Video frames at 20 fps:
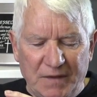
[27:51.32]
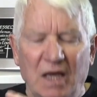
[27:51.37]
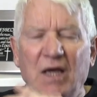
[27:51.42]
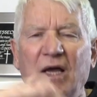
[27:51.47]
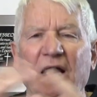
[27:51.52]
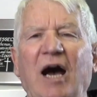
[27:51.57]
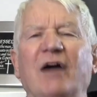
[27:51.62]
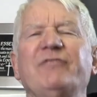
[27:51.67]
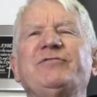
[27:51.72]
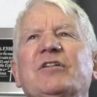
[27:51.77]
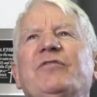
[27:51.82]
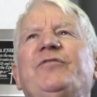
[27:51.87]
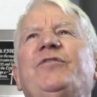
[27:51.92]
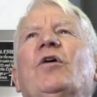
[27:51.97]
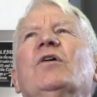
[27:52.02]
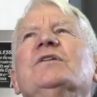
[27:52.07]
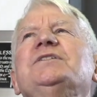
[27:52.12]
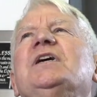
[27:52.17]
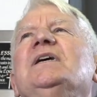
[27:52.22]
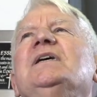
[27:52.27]
After
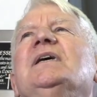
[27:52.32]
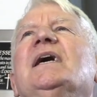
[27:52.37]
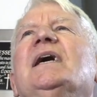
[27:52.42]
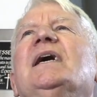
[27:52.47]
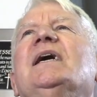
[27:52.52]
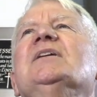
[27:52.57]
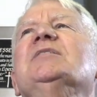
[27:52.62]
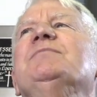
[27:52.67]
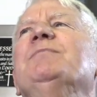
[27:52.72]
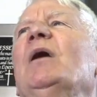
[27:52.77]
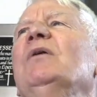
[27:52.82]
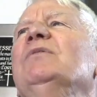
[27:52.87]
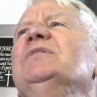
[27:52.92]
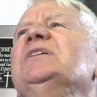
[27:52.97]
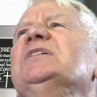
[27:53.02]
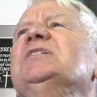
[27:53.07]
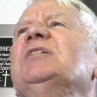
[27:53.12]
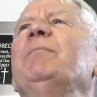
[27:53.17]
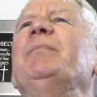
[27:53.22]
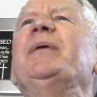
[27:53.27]
40 years,
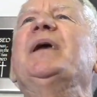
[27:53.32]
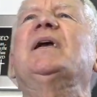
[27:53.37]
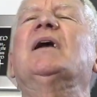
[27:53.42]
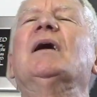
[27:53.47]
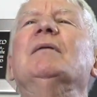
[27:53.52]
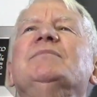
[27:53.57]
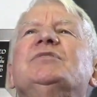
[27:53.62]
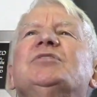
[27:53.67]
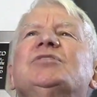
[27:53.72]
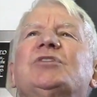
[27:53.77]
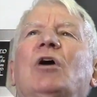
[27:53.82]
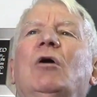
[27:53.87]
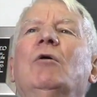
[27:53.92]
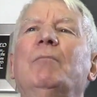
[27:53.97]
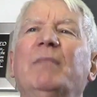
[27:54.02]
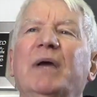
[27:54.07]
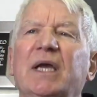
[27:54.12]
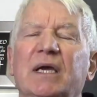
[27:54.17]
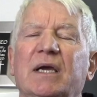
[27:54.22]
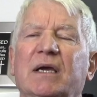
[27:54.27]
Moses had become so
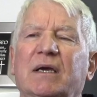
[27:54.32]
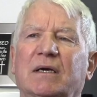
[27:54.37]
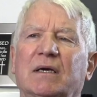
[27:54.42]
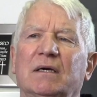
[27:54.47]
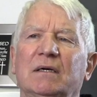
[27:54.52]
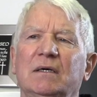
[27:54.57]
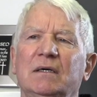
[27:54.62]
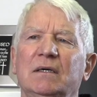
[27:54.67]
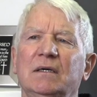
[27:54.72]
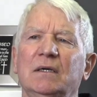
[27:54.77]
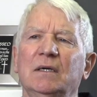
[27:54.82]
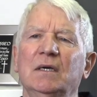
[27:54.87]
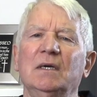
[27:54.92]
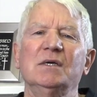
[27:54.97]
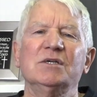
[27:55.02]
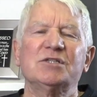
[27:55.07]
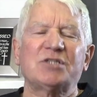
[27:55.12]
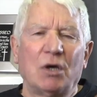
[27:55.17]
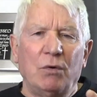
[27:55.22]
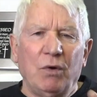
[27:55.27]
meek,
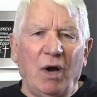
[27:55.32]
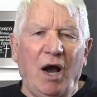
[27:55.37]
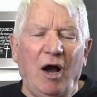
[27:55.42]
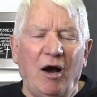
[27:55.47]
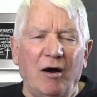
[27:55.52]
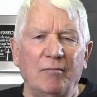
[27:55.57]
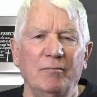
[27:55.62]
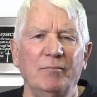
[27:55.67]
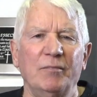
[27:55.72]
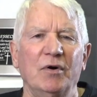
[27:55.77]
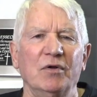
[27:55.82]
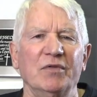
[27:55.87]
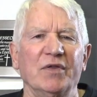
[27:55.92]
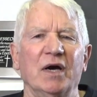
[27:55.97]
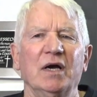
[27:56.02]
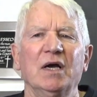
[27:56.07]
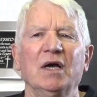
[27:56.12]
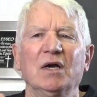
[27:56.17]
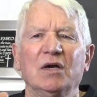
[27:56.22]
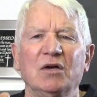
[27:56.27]
so humble,
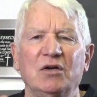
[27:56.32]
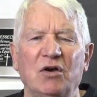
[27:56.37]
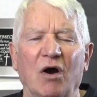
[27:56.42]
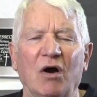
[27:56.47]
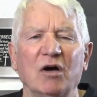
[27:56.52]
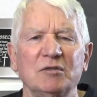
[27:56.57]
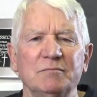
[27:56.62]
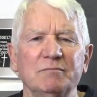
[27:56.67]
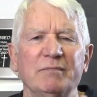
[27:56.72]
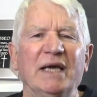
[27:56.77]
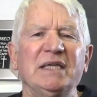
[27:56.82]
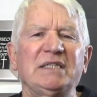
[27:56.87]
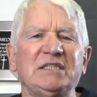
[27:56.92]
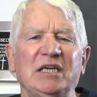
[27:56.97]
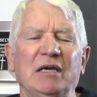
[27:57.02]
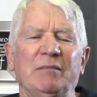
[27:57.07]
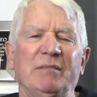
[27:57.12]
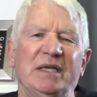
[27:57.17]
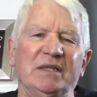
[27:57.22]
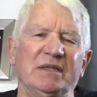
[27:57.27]
that God met
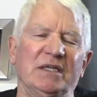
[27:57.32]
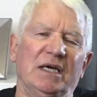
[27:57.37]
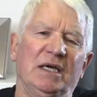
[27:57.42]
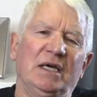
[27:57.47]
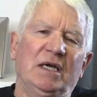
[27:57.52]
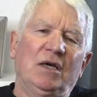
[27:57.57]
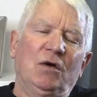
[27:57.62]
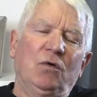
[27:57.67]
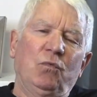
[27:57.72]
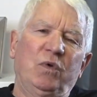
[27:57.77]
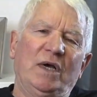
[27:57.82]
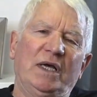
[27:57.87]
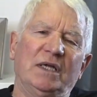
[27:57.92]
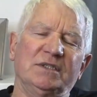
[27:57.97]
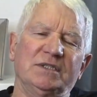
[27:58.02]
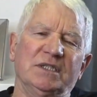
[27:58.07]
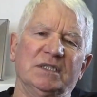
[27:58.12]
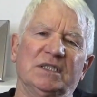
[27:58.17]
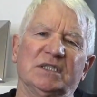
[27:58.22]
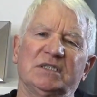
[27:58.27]
him in the
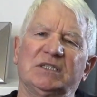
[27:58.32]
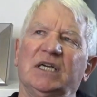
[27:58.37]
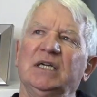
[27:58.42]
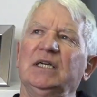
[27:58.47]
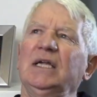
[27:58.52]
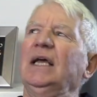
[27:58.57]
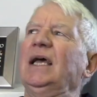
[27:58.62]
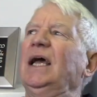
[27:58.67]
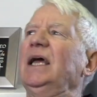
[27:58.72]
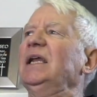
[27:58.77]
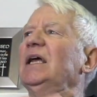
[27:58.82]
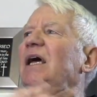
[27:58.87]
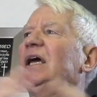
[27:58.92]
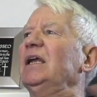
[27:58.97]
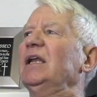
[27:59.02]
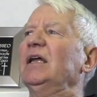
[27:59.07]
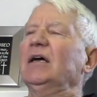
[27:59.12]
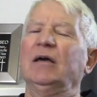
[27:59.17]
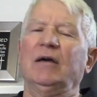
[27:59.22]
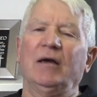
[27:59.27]
wilderness in
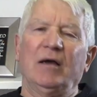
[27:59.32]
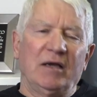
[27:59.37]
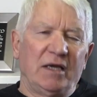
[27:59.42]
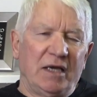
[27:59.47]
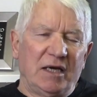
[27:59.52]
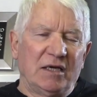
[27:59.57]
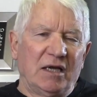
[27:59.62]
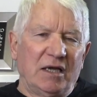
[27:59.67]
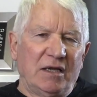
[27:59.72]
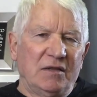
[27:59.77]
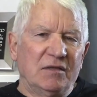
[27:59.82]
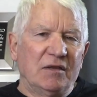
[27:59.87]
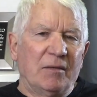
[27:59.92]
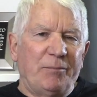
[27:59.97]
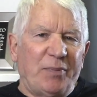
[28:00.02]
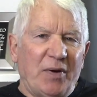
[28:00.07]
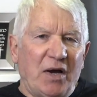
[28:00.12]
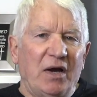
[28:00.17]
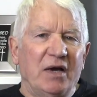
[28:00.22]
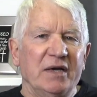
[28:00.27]
the
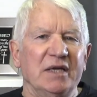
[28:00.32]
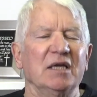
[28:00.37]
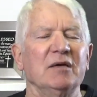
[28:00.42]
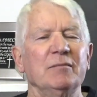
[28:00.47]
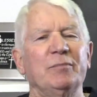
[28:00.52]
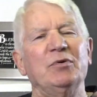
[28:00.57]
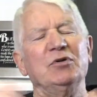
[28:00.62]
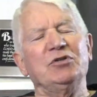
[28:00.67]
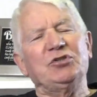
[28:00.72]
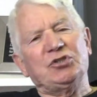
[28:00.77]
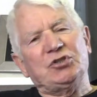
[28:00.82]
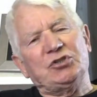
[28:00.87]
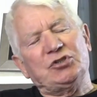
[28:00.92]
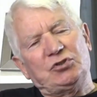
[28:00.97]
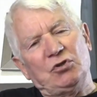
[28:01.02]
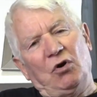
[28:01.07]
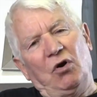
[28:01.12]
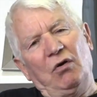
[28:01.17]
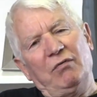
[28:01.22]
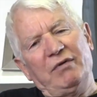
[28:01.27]
burning bush
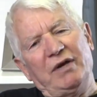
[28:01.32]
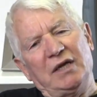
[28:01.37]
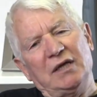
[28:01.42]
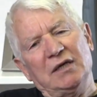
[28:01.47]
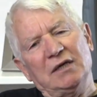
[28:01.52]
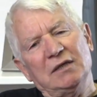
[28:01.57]
story.